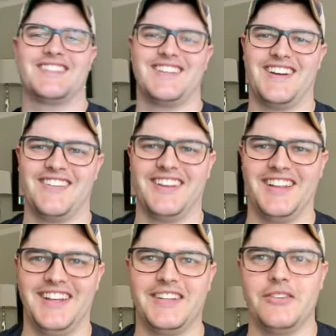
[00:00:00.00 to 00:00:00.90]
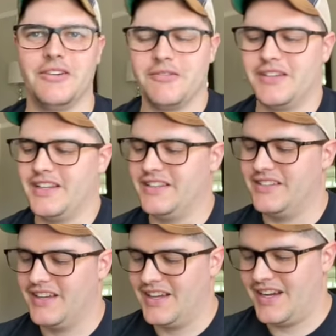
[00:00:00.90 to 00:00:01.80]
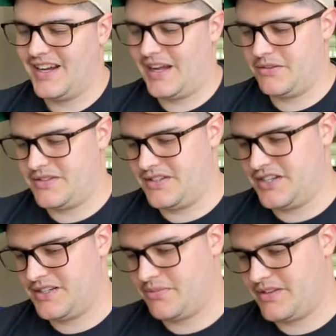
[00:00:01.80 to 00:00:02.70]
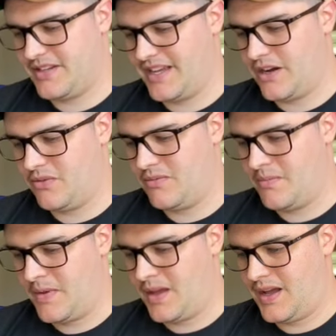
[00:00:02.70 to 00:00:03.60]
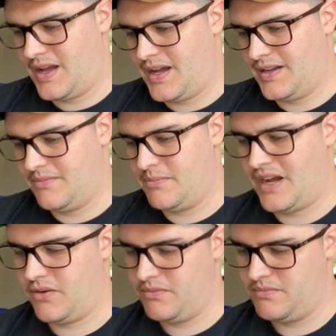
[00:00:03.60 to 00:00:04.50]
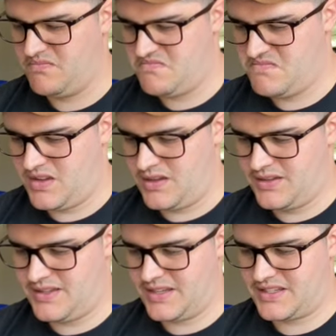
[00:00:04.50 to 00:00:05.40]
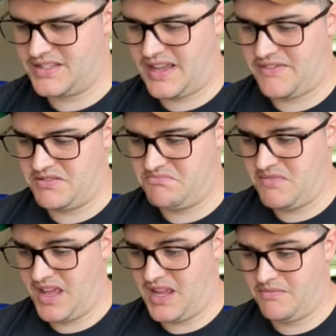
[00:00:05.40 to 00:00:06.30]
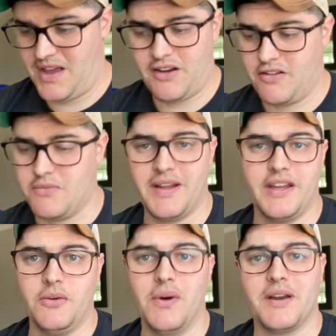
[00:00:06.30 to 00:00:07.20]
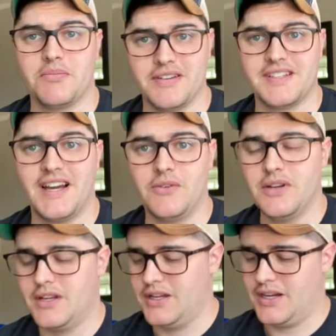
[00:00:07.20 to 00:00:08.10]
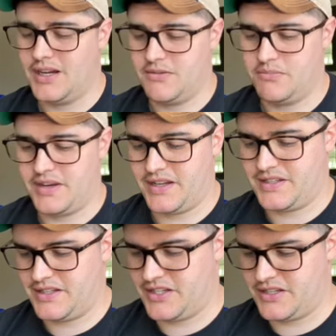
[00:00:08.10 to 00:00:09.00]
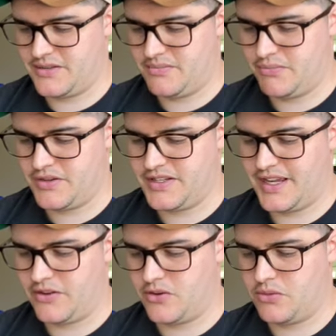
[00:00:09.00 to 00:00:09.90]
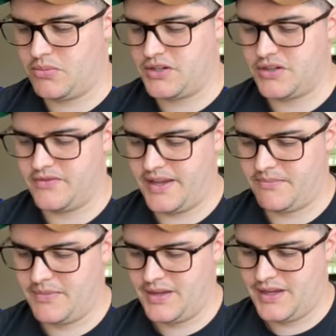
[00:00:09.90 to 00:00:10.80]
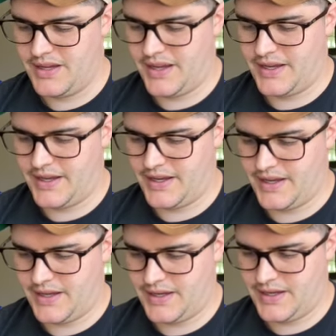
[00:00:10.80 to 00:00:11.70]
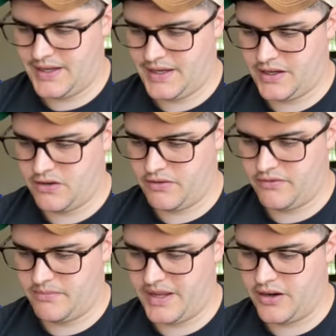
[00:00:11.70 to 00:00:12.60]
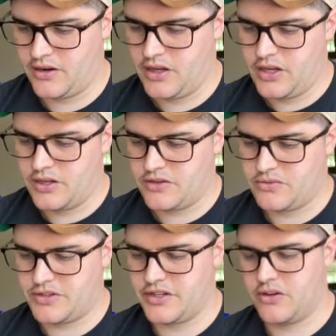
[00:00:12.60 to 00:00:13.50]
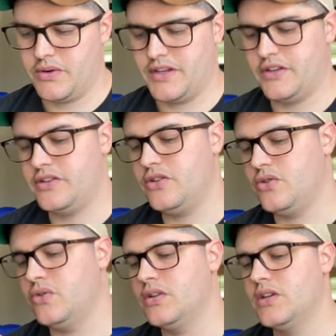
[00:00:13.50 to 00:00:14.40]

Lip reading: that I really like doing with these, I would suggest printing out about 6, 7, 8, however many you want to print out. But I suggest printing out a whole bunch of them and then going from there. Because what you're going to do